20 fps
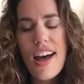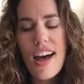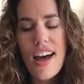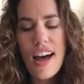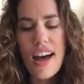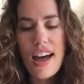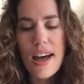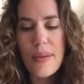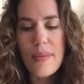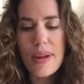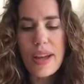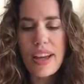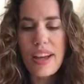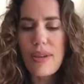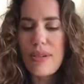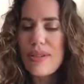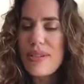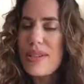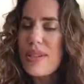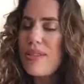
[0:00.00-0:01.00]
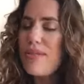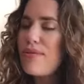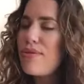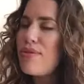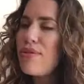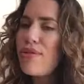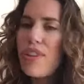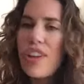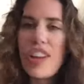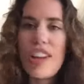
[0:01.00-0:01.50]
I was in
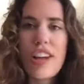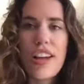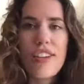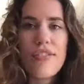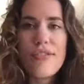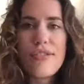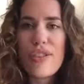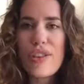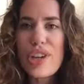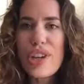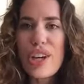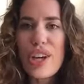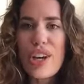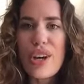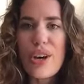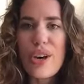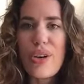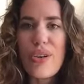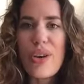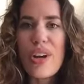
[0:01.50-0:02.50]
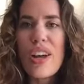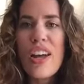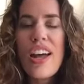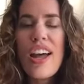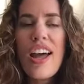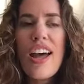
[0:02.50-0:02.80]
full-on vertigo,